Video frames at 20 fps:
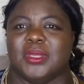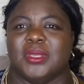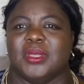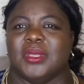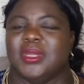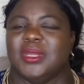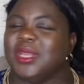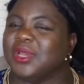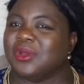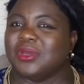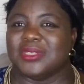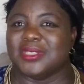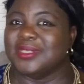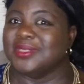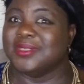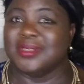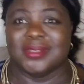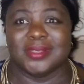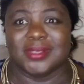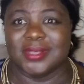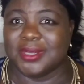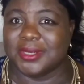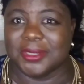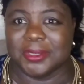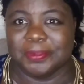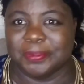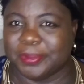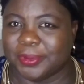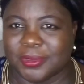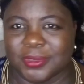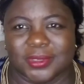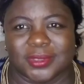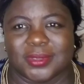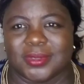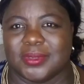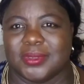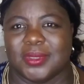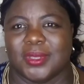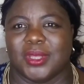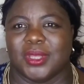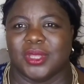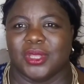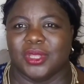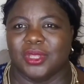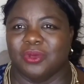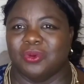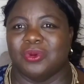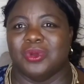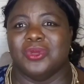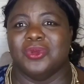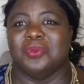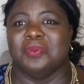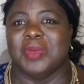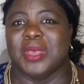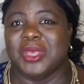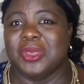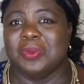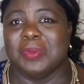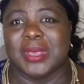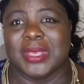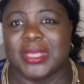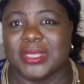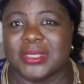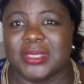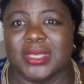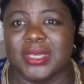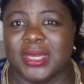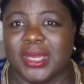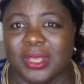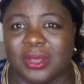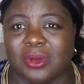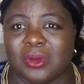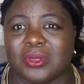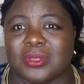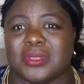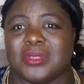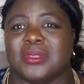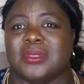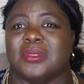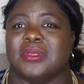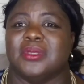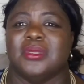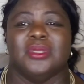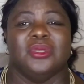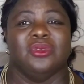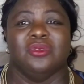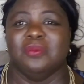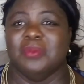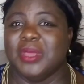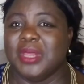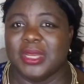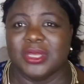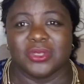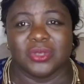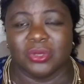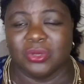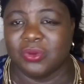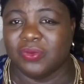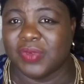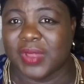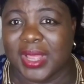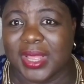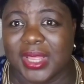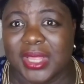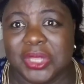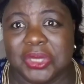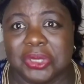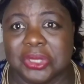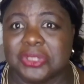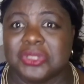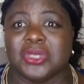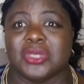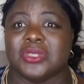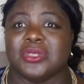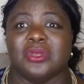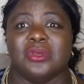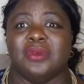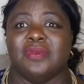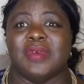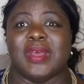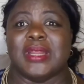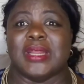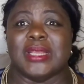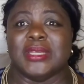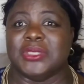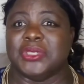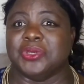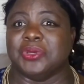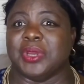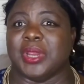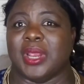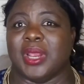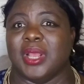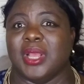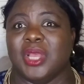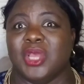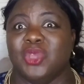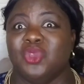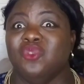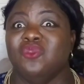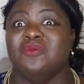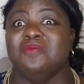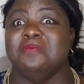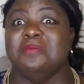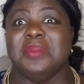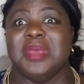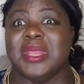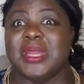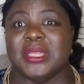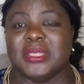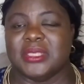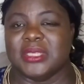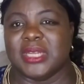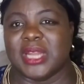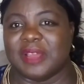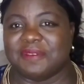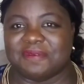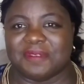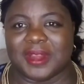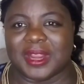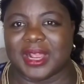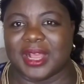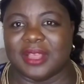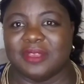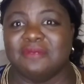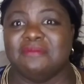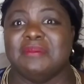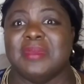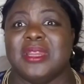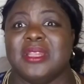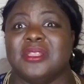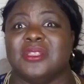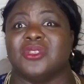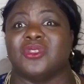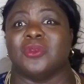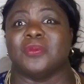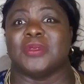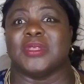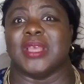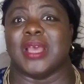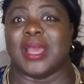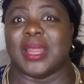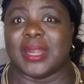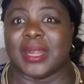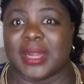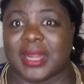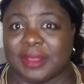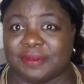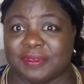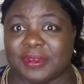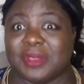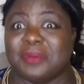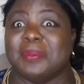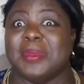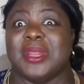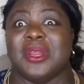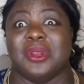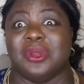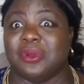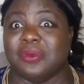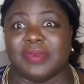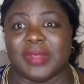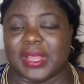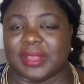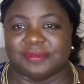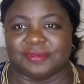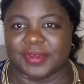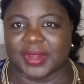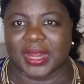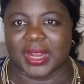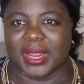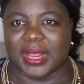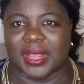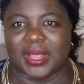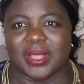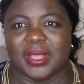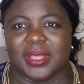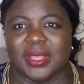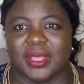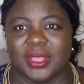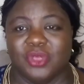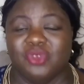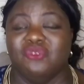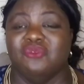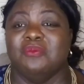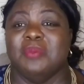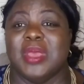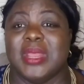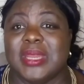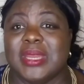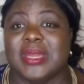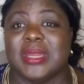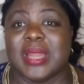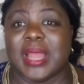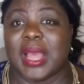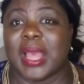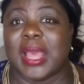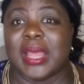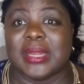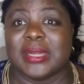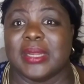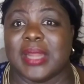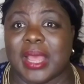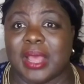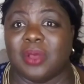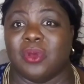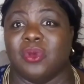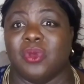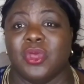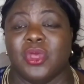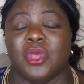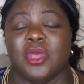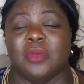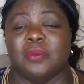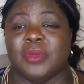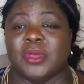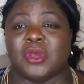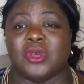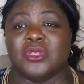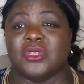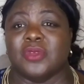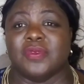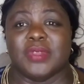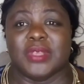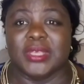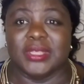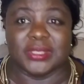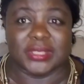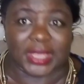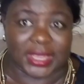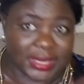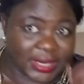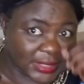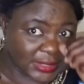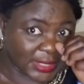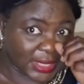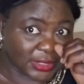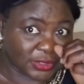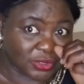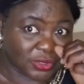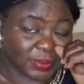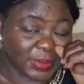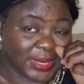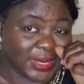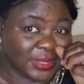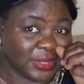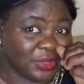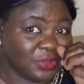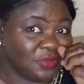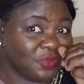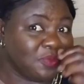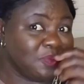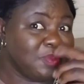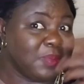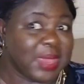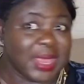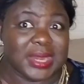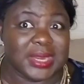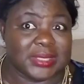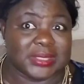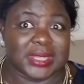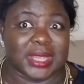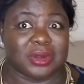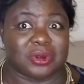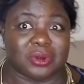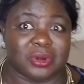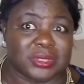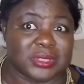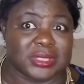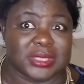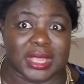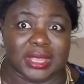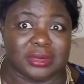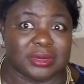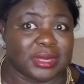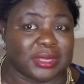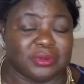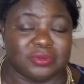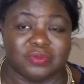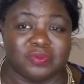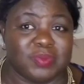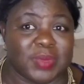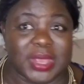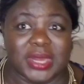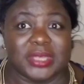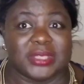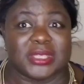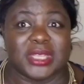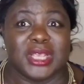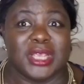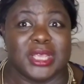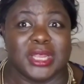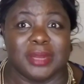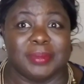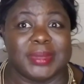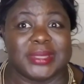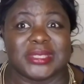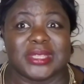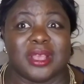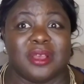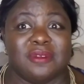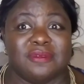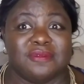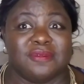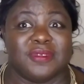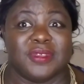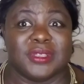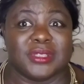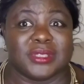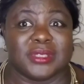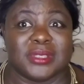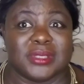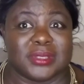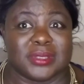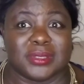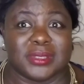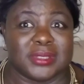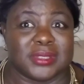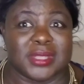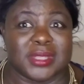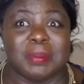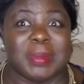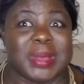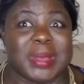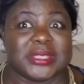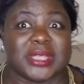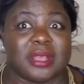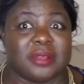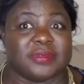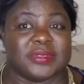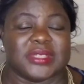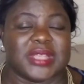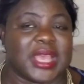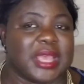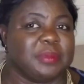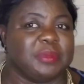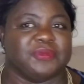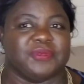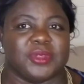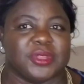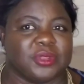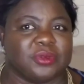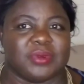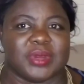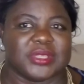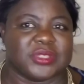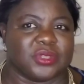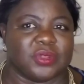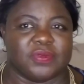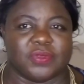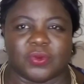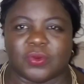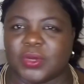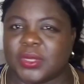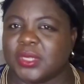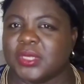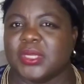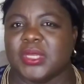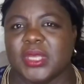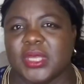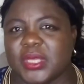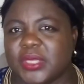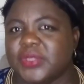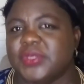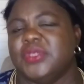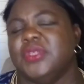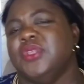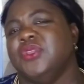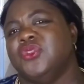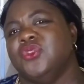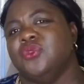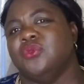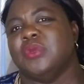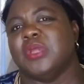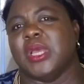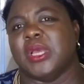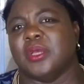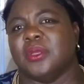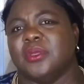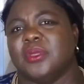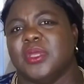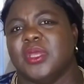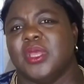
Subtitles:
Lagos is the stirring pot. You make it in Lagos, you made it all over, not just all over Nigeria. You've made it in Africa. You've made it in sub-Saharan Africa. You've made it all over Africa. You've made it now, and now because of the internet and so many things, you've made it across. You've made it in a matter of it's a matter of time before the rest of the world sees you now.